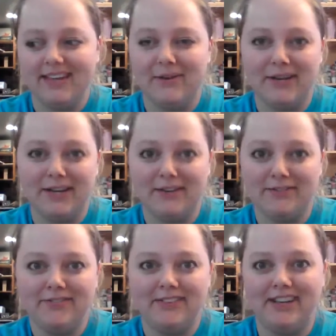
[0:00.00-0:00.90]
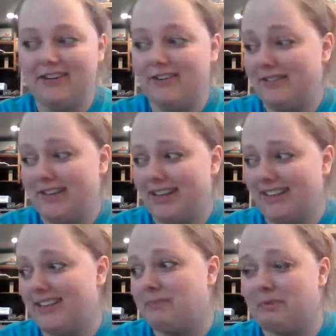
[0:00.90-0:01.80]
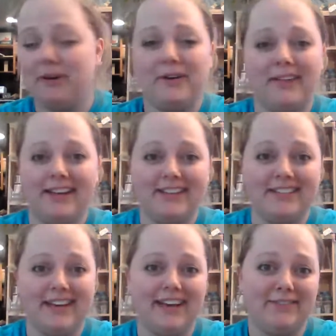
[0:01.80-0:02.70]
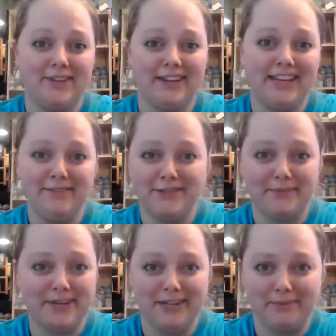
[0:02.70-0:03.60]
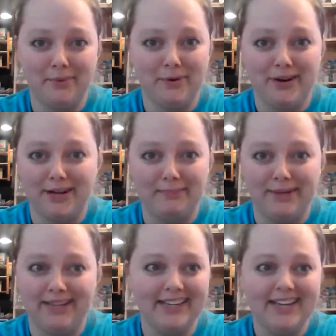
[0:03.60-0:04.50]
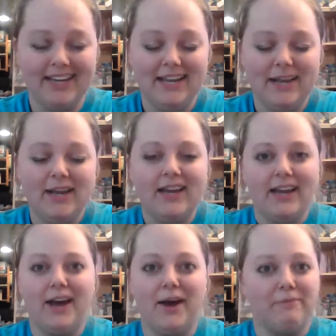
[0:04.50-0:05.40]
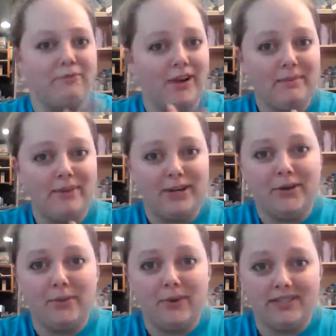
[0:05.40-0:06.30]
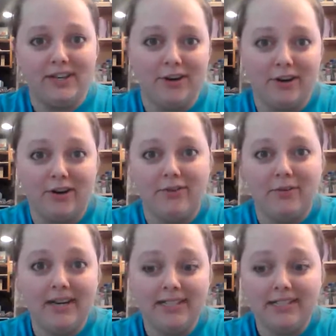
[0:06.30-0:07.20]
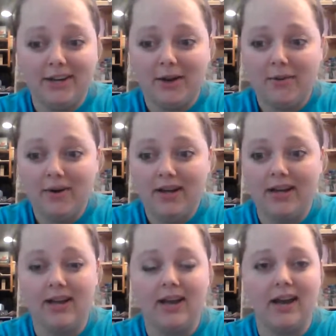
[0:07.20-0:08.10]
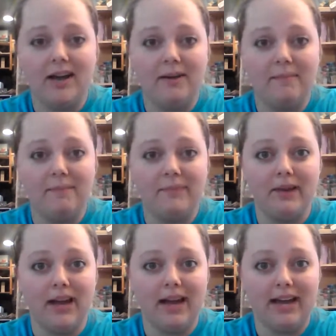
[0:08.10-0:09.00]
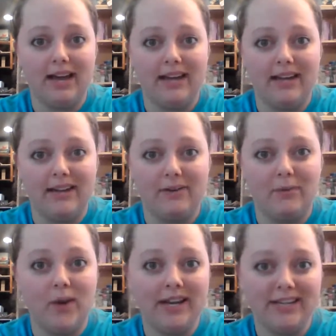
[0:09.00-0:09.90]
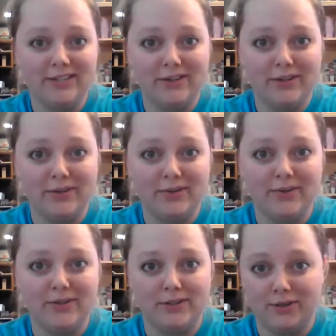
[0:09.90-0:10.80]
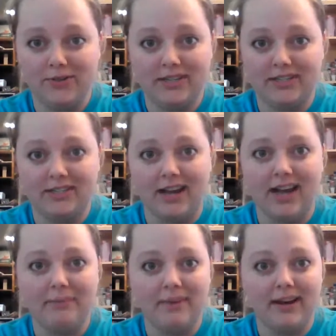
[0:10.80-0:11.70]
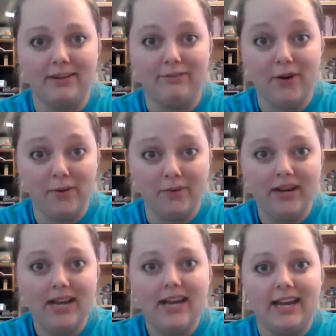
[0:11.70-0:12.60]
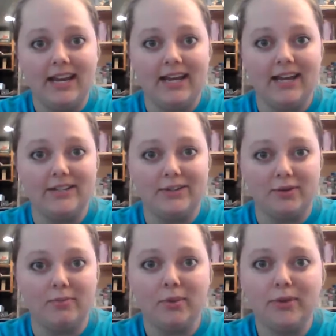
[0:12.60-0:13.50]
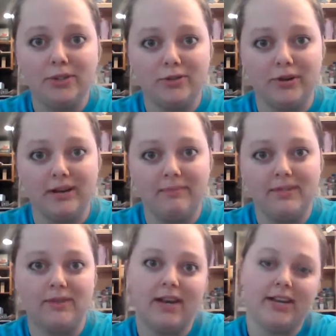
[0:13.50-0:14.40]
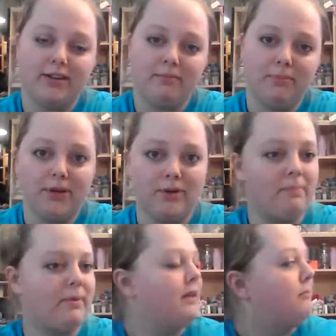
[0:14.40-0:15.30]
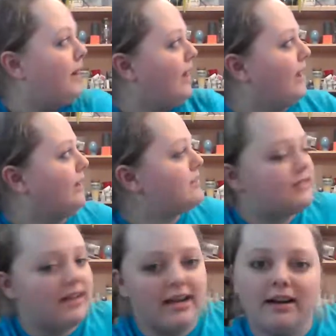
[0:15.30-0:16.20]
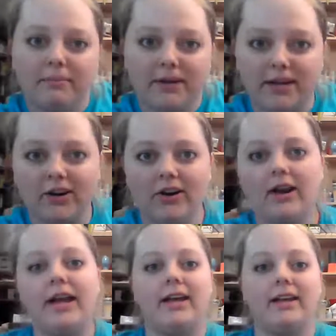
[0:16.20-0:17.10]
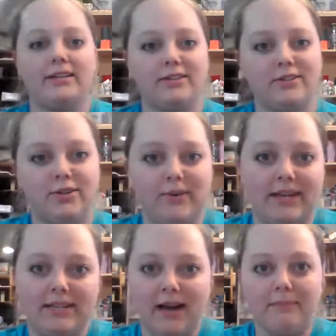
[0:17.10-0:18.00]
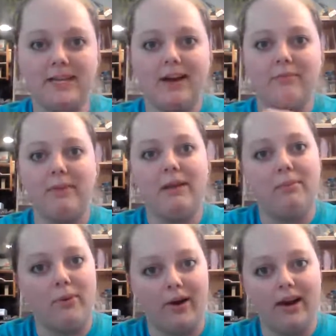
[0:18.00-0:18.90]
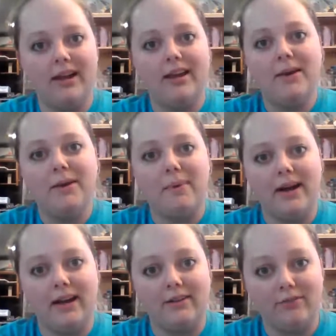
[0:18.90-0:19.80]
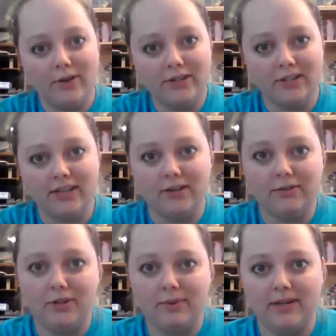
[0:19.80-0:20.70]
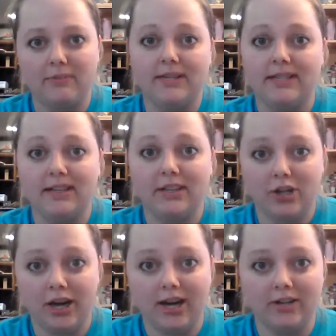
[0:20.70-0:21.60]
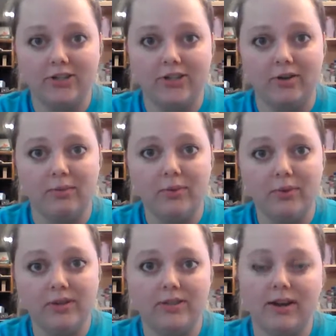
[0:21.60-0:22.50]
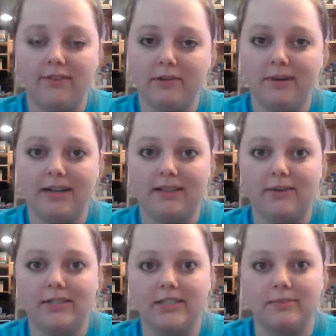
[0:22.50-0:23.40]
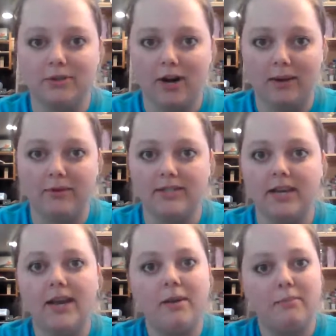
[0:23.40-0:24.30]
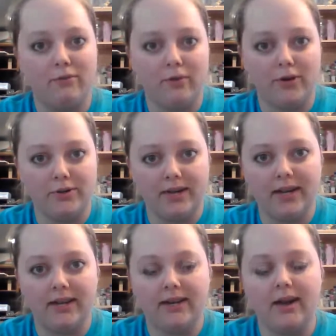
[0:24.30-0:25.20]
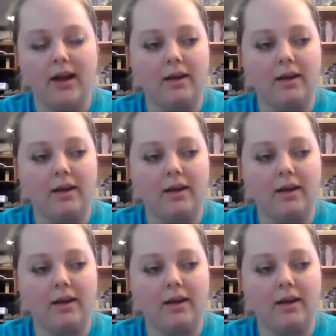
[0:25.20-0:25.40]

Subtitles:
I don't have a lot of things prepared. Like I said, I have a canvas ready to pour on, but for anybody who wasn't here a few minutes ago, I wanted to do this on my phone and do a mobile stream so that I could put you up in my stand up here and do a top-down paint pour. But unfortunately, YouTube has recently changed their rules. You have to be at 1,000 subscribers before you can